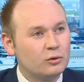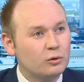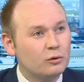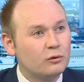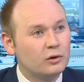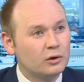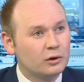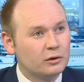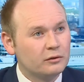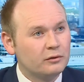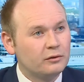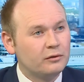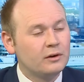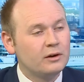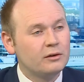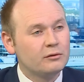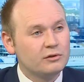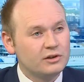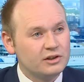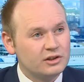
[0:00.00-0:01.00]
awful lot of
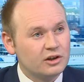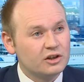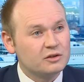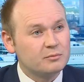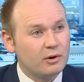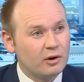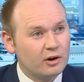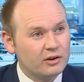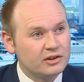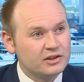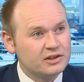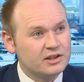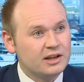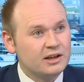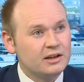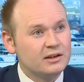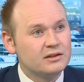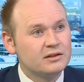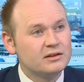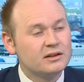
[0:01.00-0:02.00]
research behind the
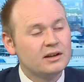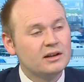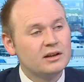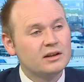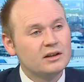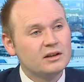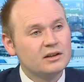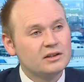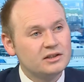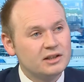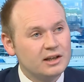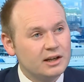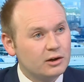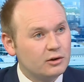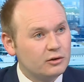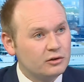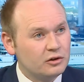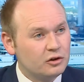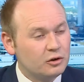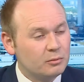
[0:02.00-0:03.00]
scenes, seeing
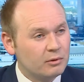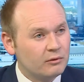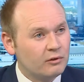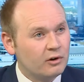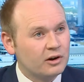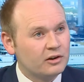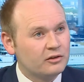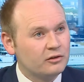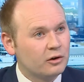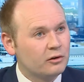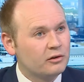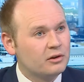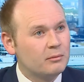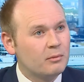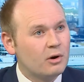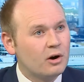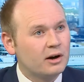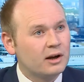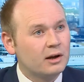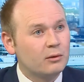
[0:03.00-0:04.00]
who the new providers are in the
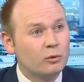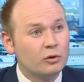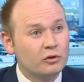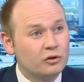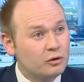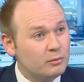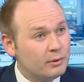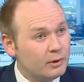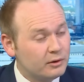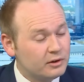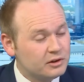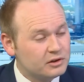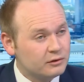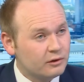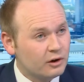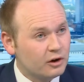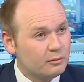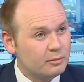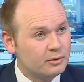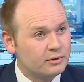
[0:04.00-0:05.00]
market, what new buildings have
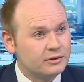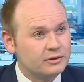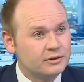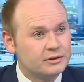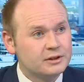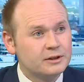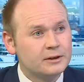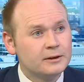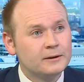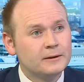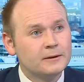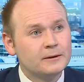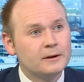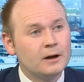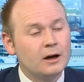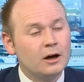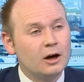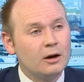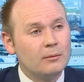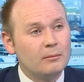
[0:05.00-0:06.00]
opened,
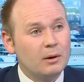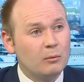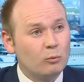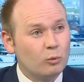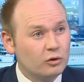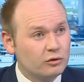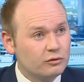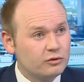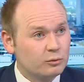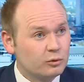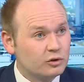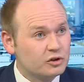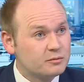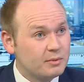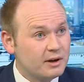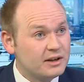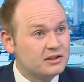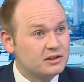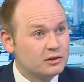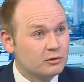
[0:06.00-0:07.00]
and what
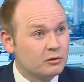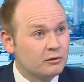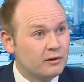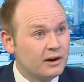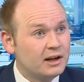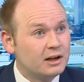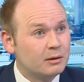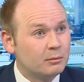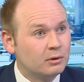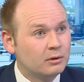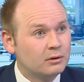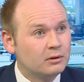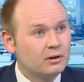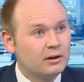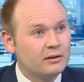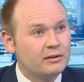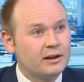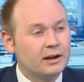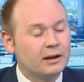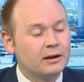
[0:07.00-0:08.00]
spaces are available.
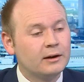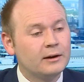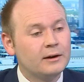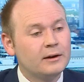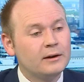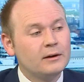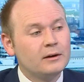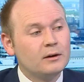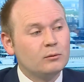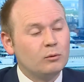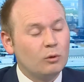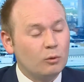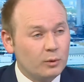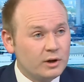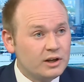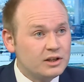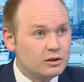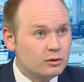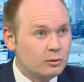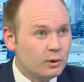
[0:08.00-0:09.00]
I think what
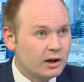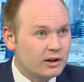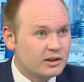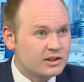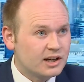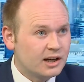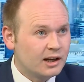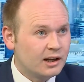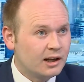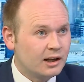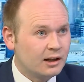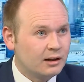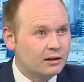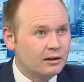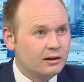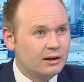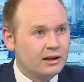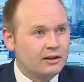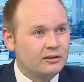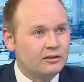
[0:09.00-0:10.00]
we do well at
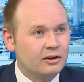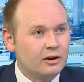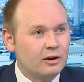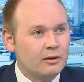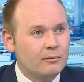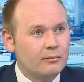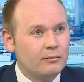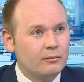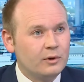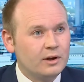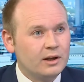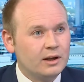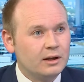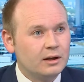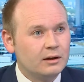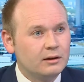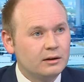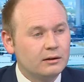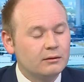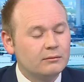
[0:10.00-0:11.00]
JLL is
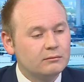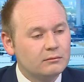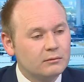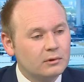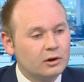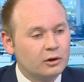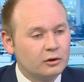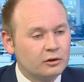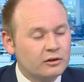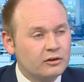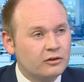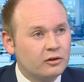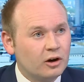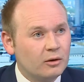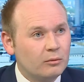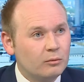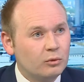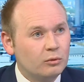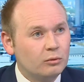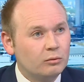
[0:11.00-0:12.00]
we a lot of the
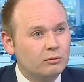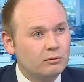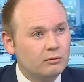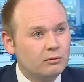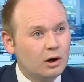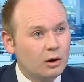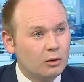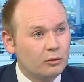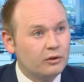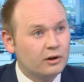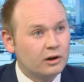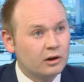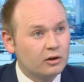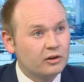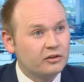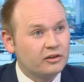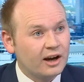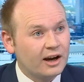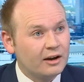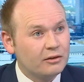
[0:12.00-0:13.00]
time will hold the
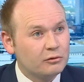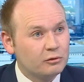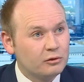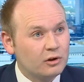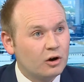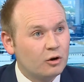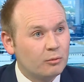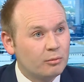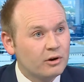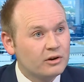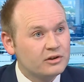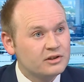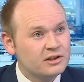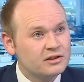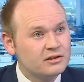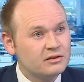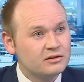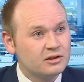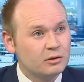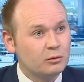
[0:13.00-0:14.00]
client's hand through the whole
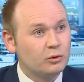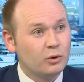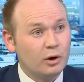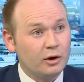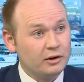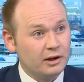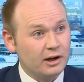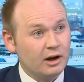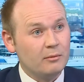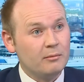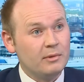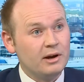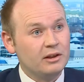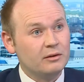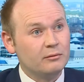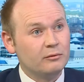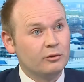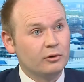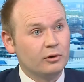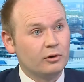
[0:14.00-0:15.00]
process. So we'll not only go meet
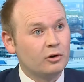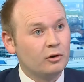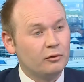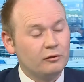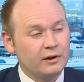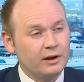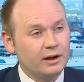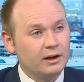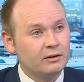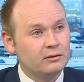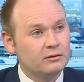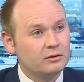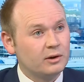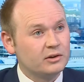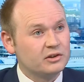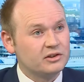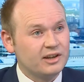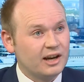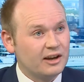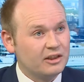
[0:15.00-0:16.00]
them for a coffee to
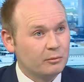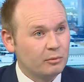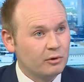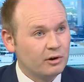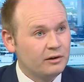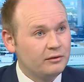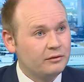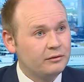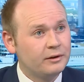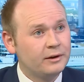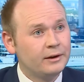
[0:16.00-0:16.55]
understand the brief,